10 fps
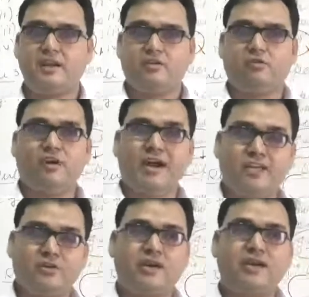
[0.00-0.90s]
While
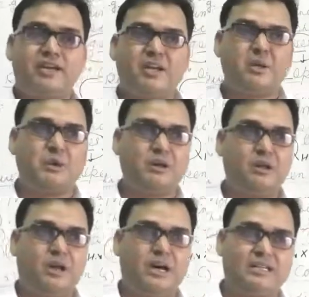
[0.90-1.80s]
you're writing your
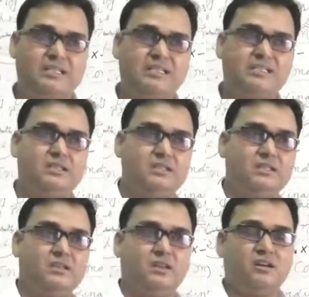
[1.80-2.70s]

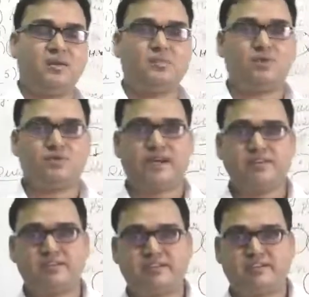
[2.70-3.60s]
article, report
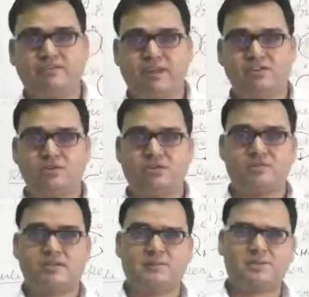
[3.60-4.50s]
writing, factual
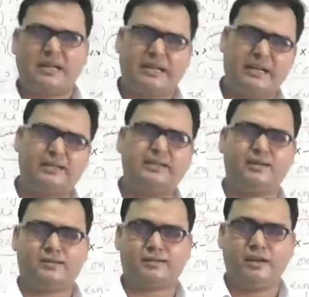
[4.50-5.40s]
description, anything
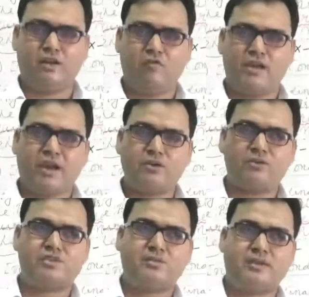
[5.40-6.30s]
else, we are
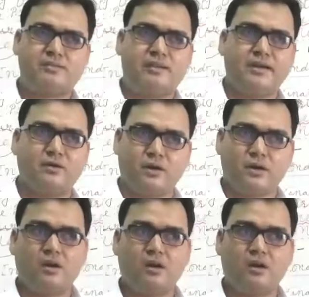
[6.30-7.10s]
using basically your